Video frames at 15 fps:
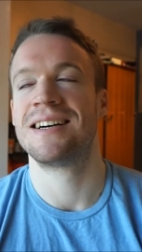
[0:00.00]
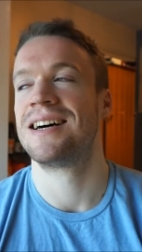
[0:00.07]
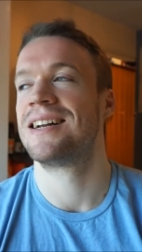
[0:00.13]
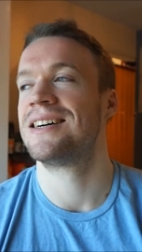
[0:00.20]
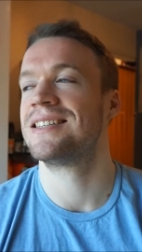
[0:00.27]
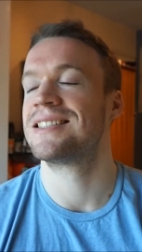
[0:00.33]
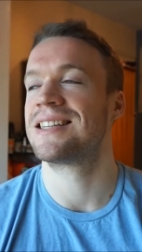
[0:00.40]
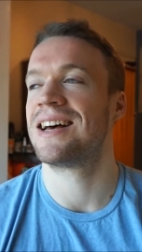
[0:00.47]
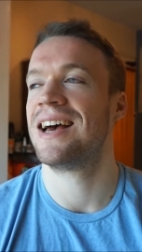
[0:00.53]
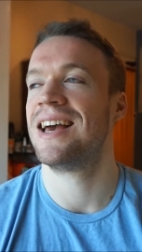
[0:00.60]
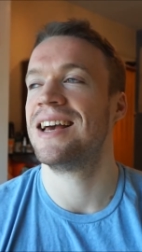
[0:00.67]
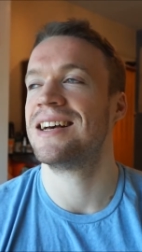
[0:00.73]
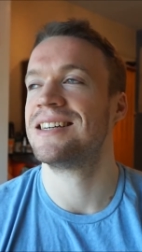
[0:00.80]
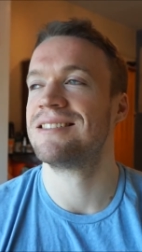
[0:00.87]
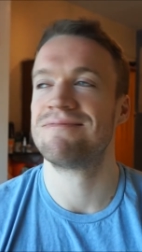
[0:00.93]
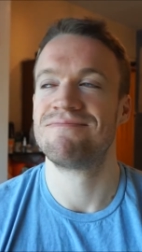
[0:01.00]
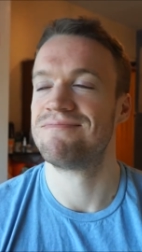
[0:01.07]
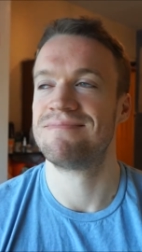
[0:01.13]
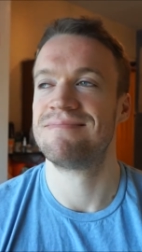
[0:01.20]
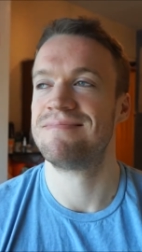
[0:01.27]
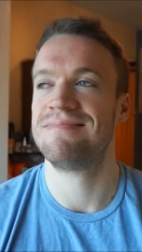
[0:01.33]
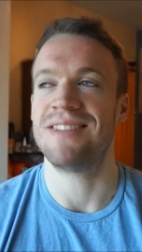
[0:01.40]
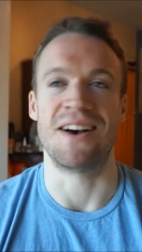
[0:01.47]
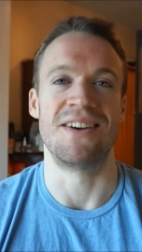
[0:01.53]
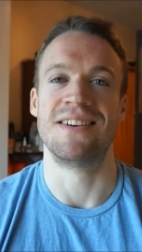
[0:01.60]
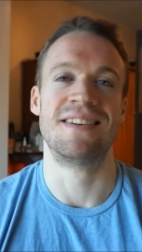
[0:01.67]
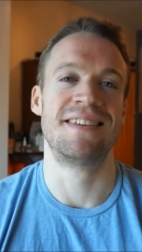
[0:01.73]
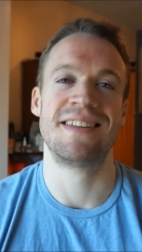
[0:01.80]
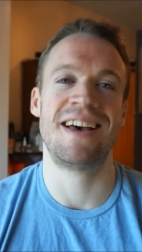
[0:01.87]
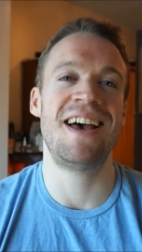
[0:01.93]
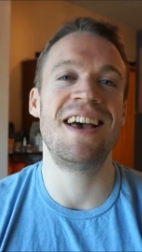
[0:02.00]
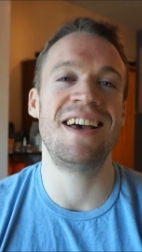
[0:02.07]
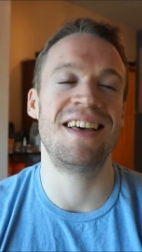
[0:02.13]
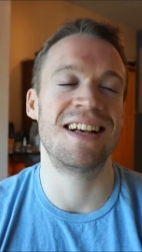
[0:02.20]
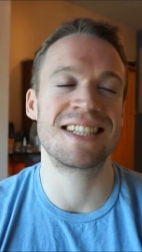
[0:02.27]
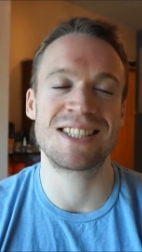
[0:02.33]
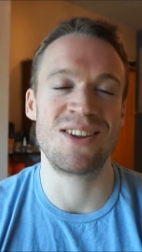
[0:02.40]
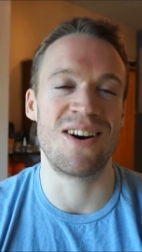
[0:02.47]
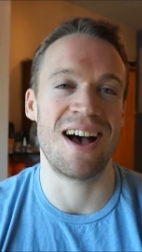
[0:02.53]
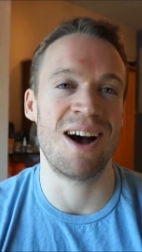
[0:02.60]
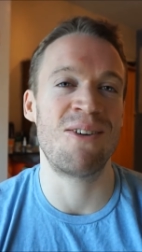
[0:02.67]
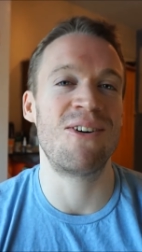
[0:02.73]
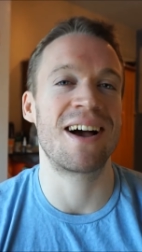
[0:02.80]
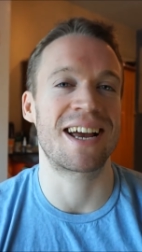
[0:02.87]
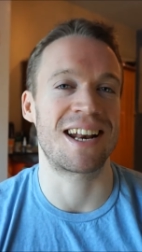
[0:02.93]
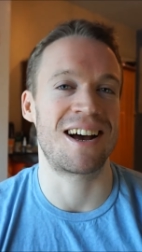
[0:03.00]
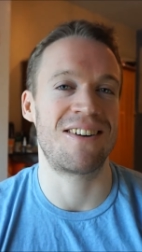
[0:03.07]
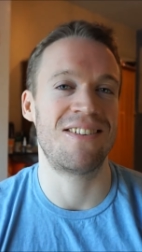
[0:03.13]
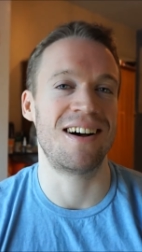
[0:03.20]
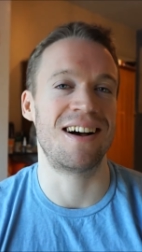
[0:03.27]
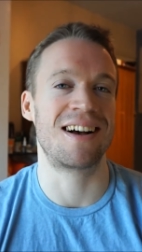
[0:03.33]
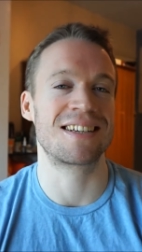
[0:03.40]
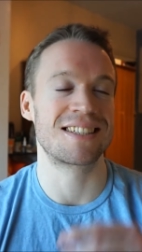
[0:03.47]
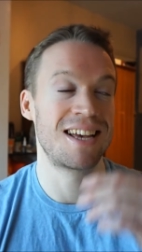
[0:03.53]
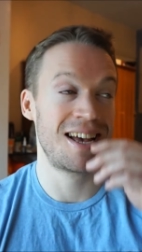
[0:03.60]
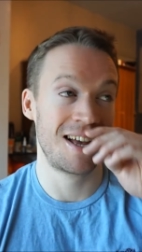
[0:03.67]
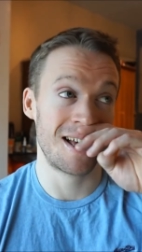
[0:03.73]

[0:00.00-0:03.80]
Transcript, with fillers: And I was like, no, that's not how working out works.